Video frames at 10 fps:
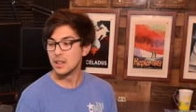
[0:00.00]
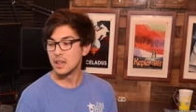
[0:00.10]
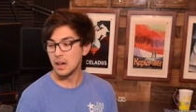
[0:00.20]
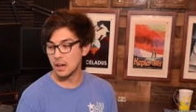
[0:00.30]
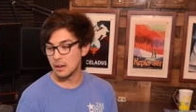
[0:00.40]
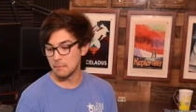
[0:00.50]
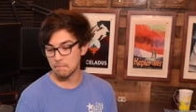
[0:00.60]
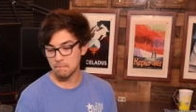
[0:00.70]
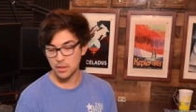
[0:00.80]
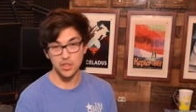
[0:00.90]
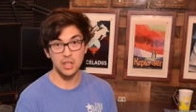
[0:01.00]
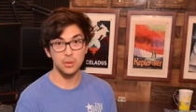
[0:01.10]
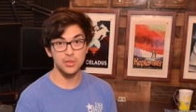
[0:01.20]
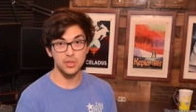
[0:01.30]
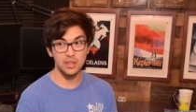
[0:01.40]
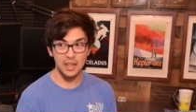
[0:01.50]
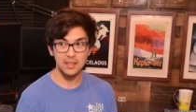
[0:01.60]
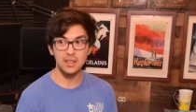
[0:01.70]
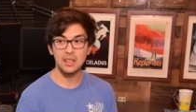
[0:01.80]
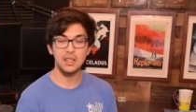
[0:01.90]
Um, the channel is
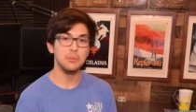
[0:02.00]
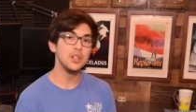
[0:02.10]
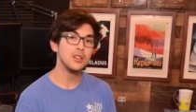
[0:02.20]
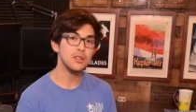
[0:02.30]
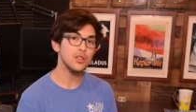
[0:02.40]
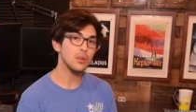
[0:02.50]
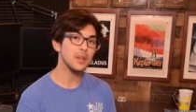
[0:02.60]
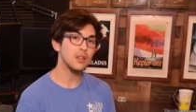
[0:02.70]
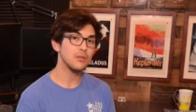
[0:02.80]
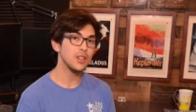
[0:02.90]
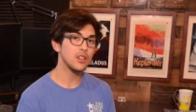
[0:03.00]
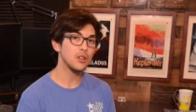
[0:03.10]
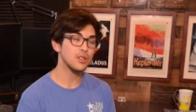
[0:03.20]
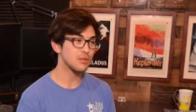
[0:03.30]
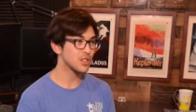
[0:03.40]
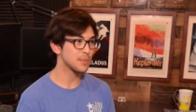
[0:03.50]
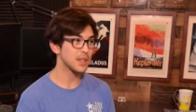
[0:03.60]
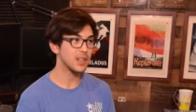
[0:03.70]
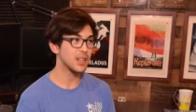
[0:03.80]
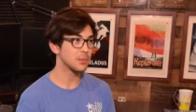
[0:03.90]
not dead. I'm here still making videos. I've just
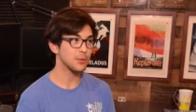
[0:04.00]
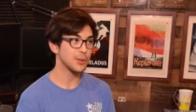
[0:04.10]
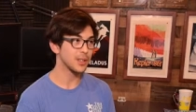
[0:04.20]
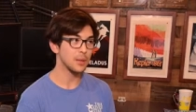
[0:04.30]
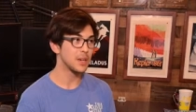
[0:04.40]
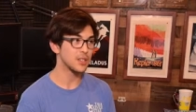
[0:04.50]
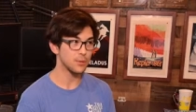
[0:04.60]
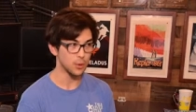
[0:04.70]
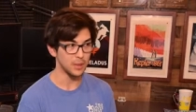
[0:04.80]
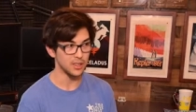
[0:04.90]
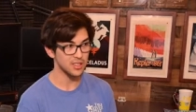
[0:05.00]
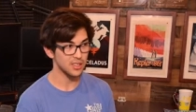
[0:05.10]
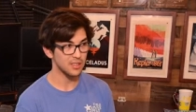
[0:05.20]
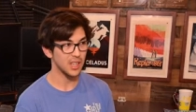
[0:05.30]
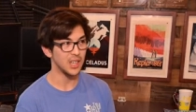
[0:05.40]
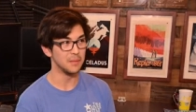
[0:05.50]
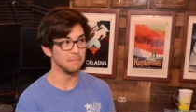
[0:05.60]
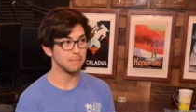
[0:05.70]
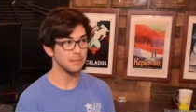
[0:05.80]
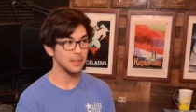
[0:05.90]
been caught up for like the past four months.
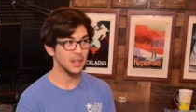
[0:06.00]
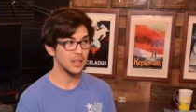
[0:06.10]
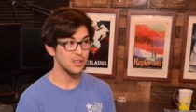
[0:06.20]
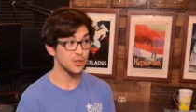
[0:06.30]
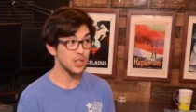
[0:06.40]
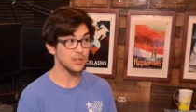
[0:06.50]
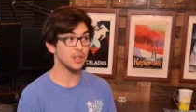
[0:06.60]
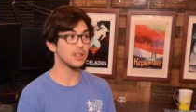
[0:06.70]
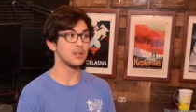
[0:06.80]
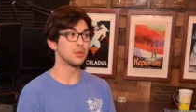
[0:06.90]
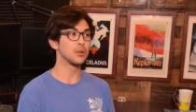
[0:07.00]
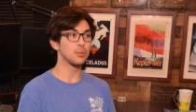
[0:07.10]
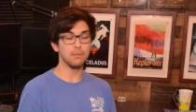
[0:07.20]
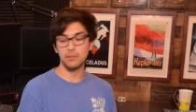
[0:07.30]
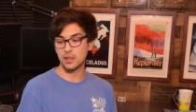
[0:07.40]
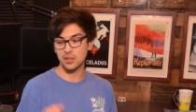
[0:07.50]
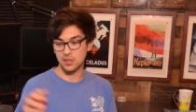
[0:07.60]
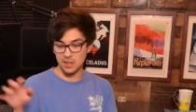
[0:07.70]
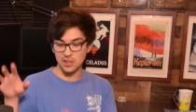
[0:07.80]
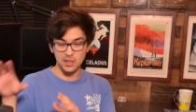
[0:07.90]
Um, so channel's not dead. We're this
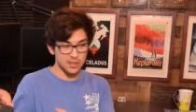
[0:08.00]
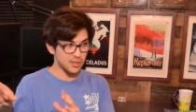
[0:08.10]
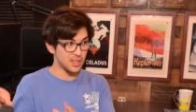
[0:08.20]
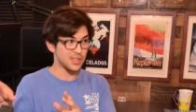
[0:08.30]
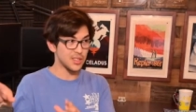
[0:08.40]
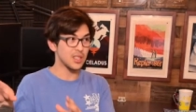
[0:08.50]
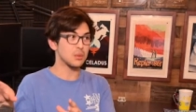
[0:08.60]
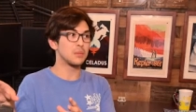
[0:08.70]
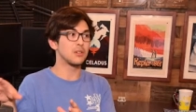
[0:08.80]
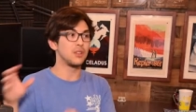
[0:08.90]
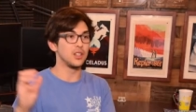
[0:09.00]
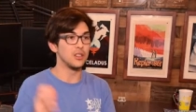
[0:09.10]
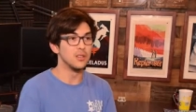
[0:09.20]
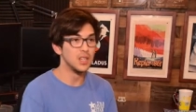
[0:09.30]
this is this is an upcoming video.